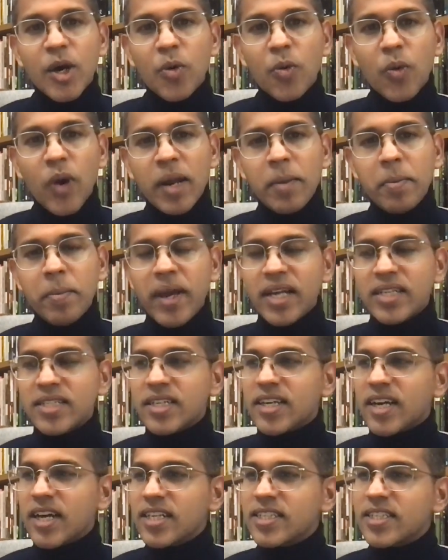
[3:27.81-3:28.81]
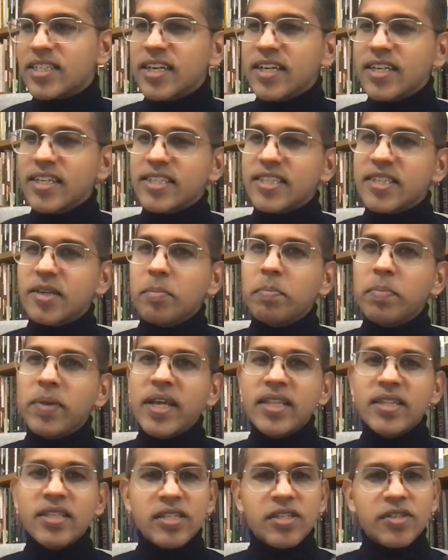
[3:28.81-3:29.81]
One major concern is
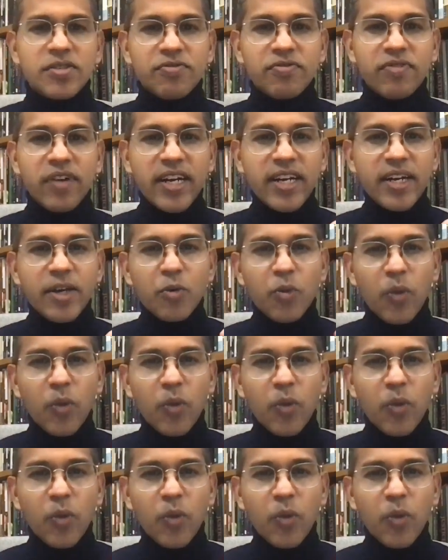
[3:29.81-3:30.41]
simply this very